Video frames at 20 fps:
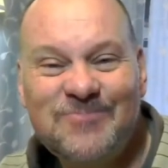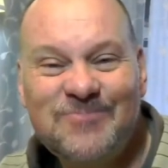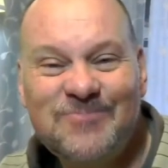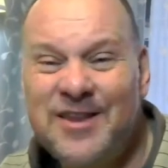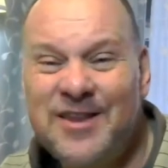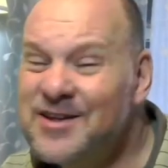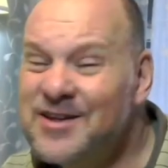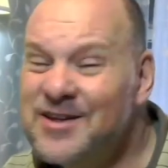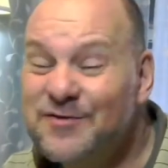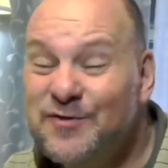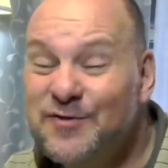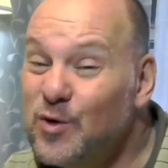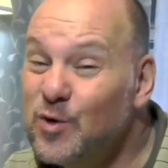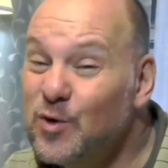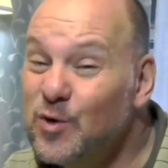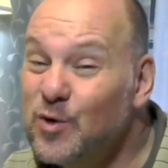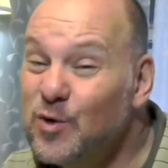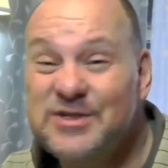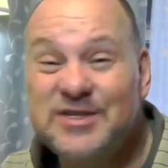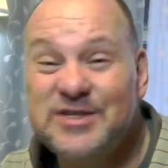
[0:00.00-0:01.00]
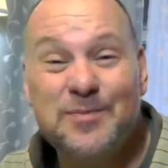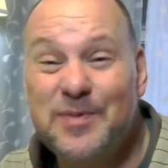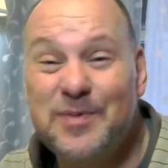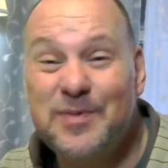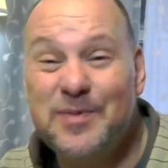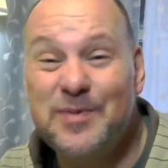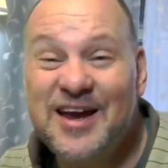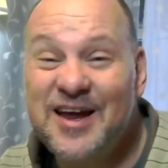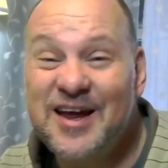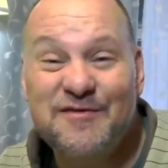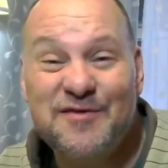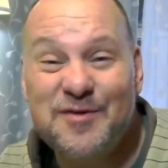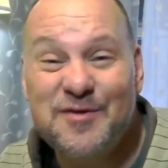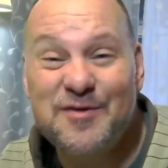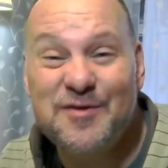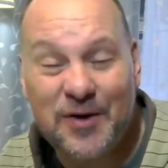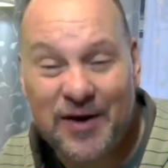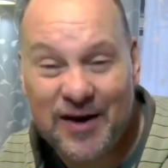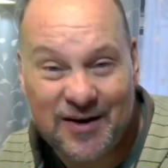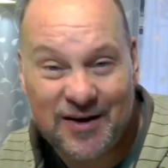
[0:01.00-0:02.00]
And this, of course, was the beginning of the
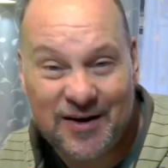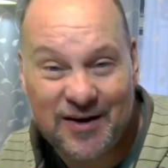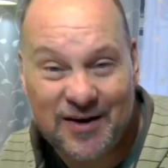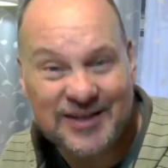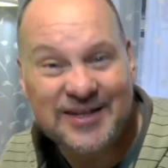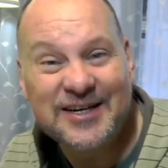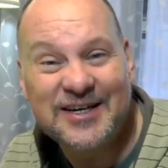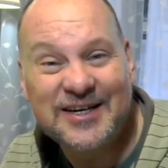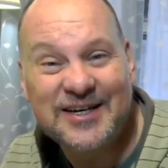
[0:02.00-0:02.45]
miracle.